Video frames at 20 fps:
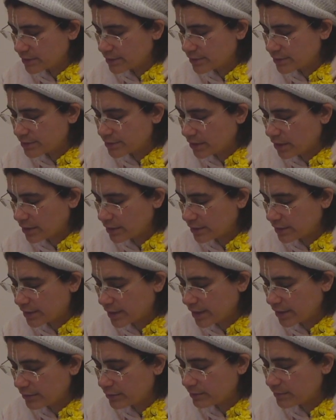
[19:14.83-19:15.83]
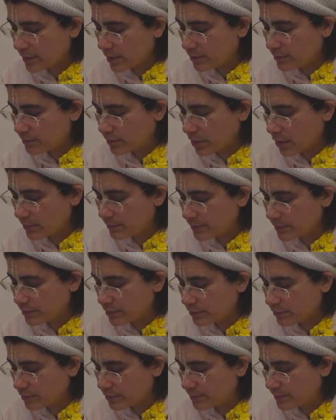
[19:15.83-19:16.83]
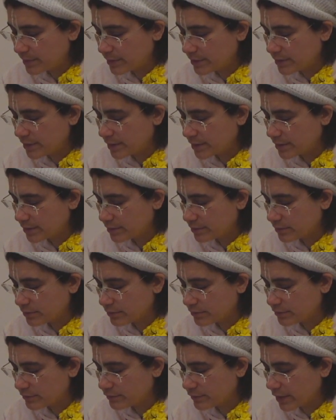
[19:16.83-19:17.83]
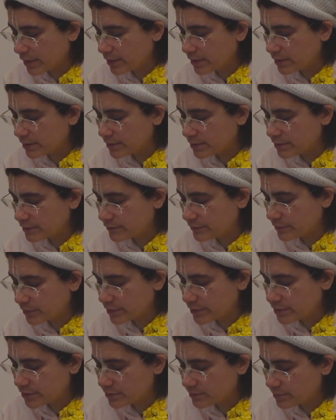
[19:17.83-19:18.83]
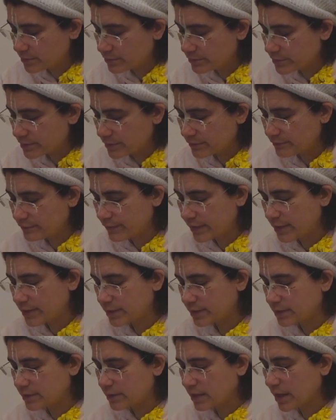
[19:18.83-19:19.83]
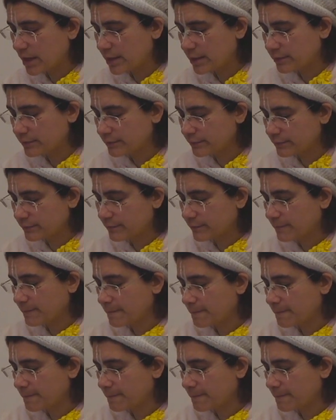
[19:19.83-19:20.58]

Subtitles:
does not care about popular opinion or the regulative principles of Vedic life.